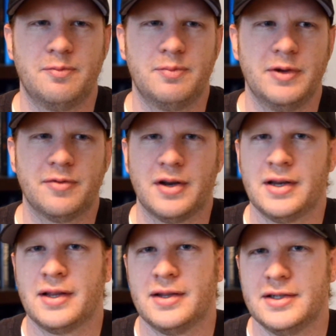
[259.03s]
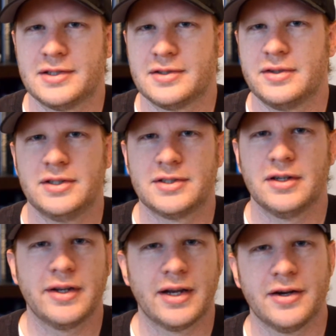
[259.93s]
befriending these
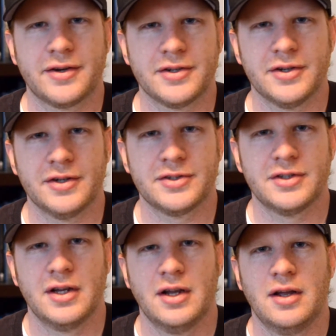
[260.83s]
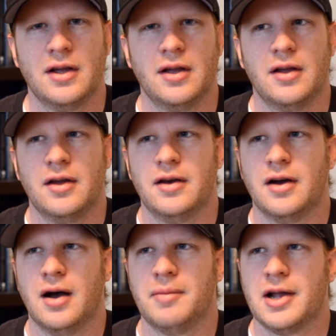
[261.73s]
silly characters.
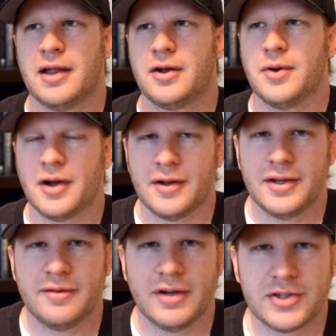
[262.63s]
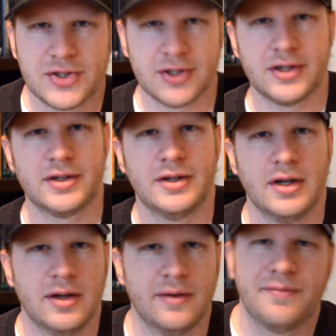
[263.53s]
I like going on the adventure.
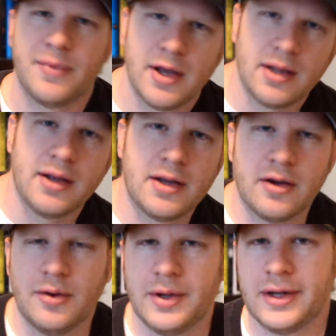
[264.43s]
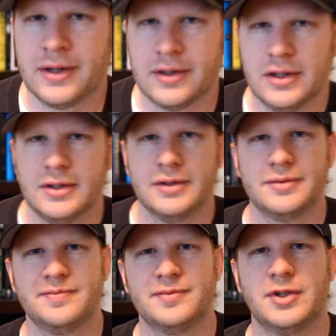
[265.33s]
I like going,
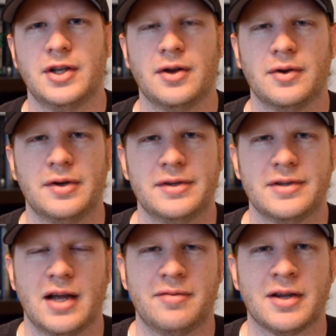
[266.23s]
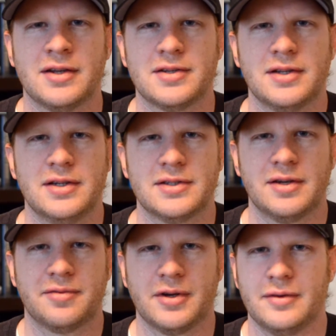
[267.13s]
diving into these
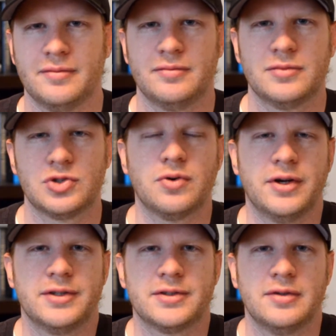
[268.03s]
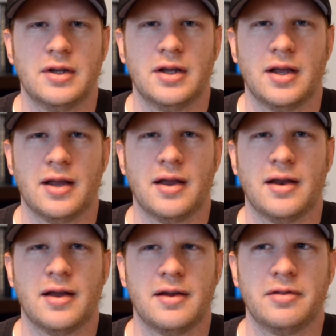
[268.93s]
different stories.
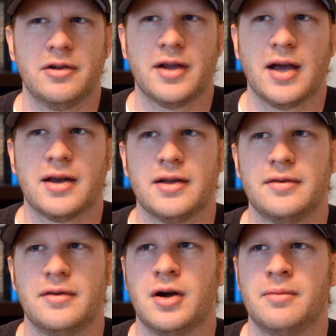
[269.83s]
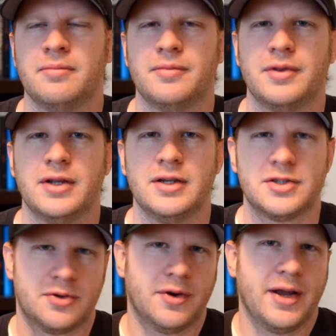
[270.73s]
And I look at it from the
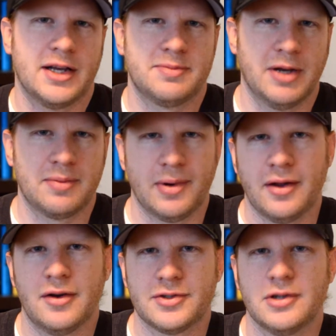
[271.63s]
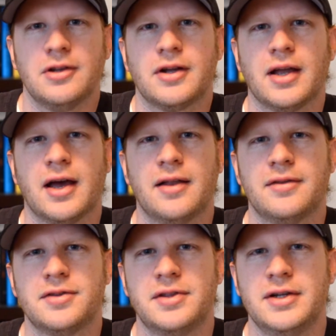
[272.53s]
story aspect, but I also look
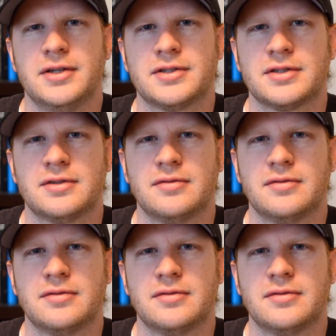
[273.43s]
at these